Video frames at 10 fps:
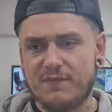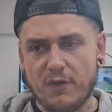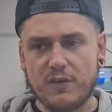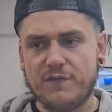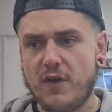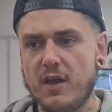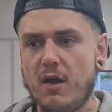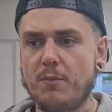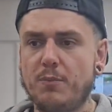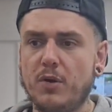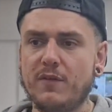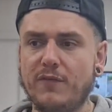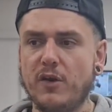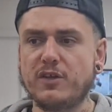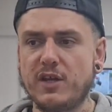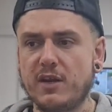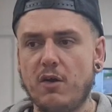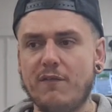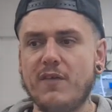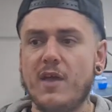first fight I'll put the footage in
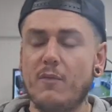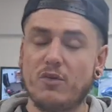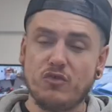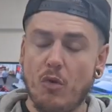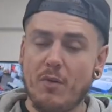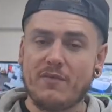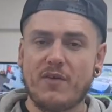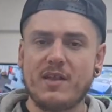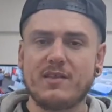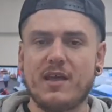of was not my friend.